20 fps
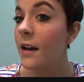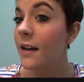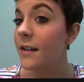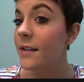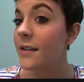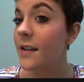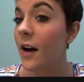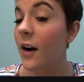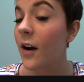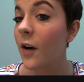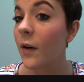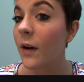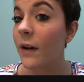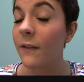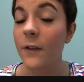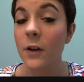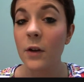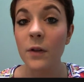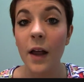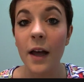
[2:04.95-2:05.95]
So
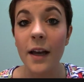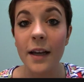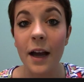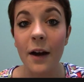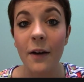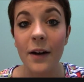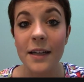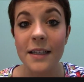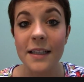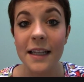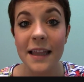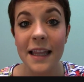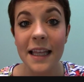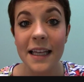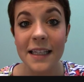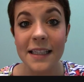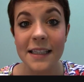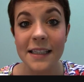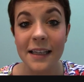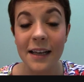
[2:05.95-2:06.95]
if you like how I did
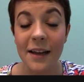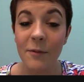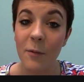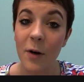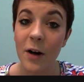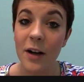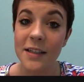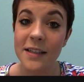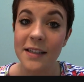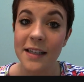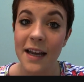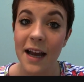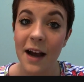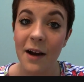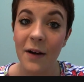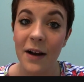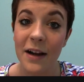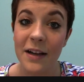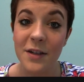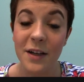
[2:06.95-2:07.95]
this and want to see how
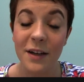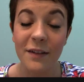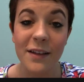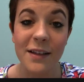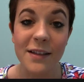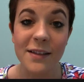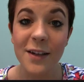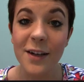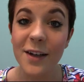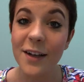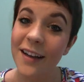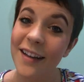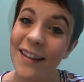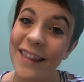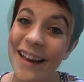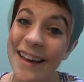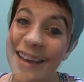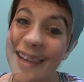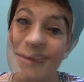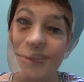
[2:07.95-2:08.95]
I achieve this look,
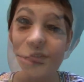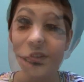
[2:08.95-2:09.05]
thank you.